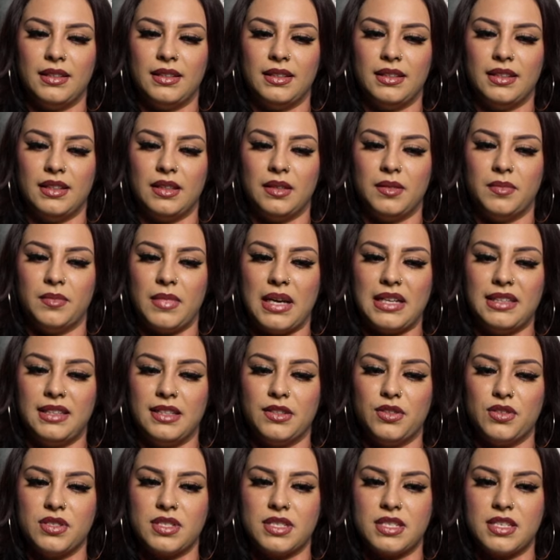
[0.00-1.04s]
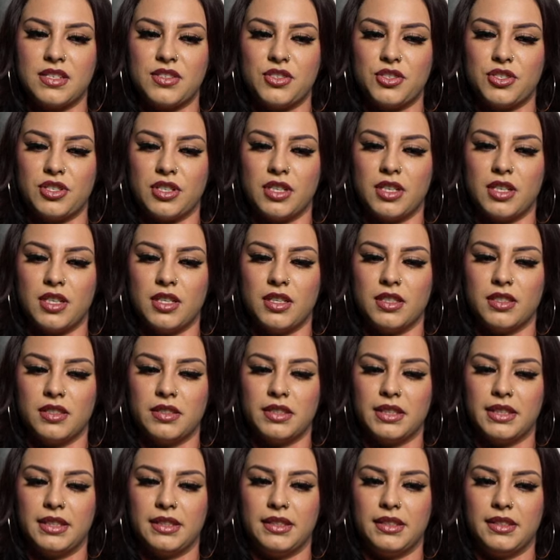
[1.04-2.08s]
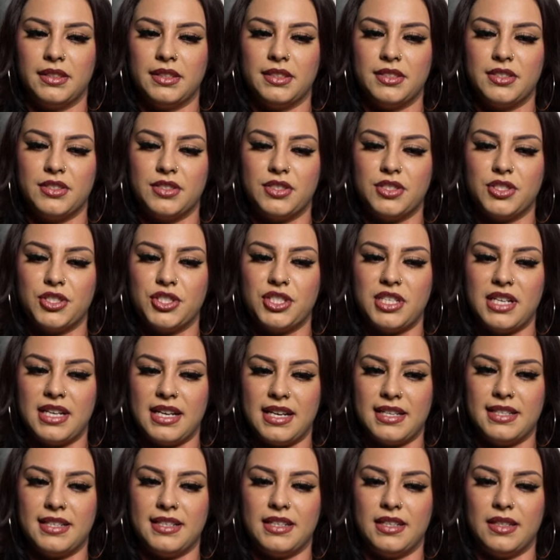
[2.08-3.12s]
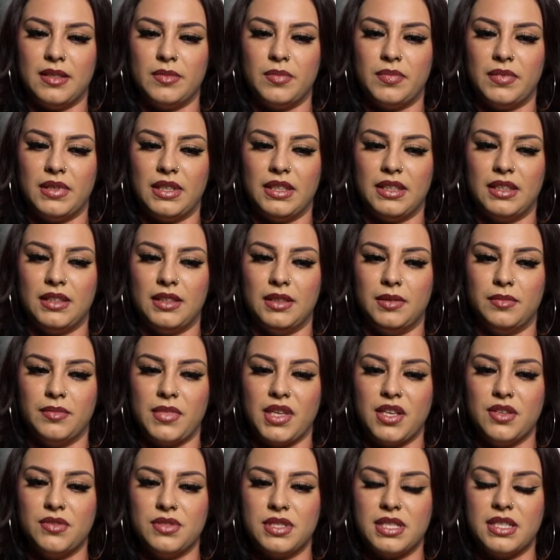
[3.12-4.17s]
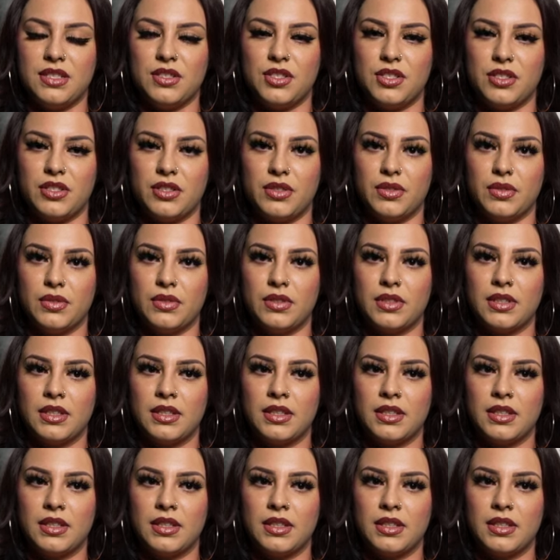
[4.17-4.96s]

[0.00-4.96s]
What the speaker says: and my little sister, she ended up using too,